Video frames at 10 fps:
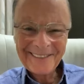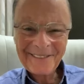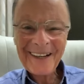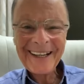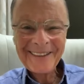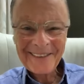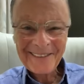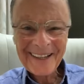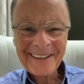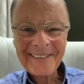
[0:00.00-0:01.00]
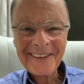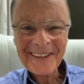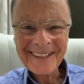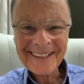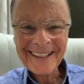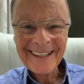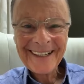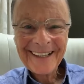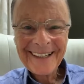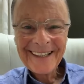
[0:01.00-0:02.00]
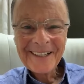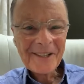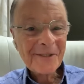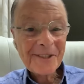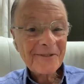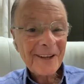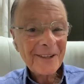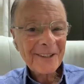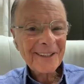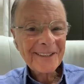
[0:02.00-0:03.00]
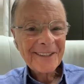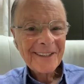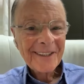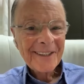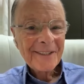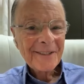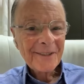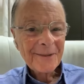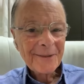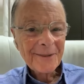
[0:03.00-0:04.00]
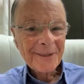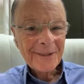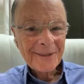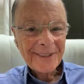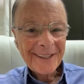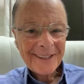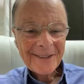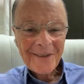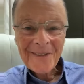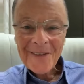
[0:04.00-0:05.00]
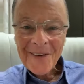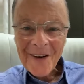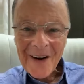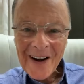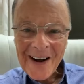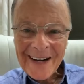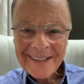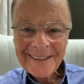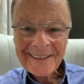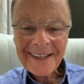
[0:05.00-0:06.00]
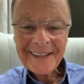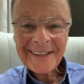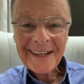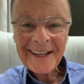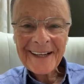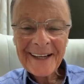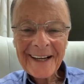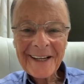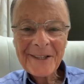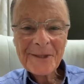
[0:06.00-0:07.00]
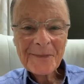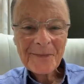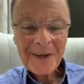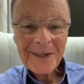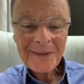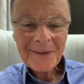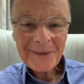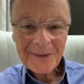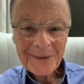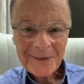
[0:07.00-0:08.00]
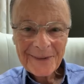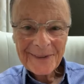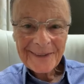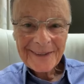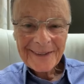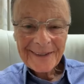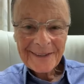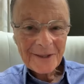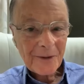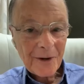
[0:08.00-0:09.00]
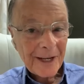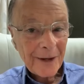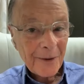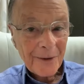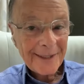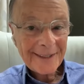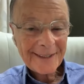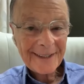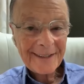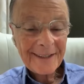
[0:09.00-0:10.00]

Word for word: What a wonderful word, isn't it? Jesus is the one who said it. If two or three people agree on earth concerning anything,